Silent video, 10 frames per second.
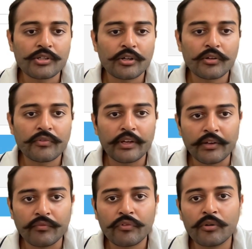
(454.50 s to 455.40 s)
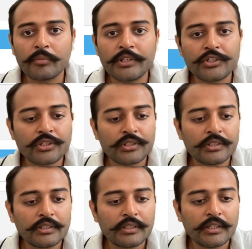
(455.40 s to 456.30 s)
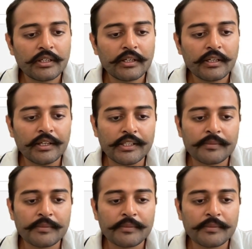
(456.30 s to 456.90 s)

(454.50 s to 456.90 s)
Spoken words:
sort of information is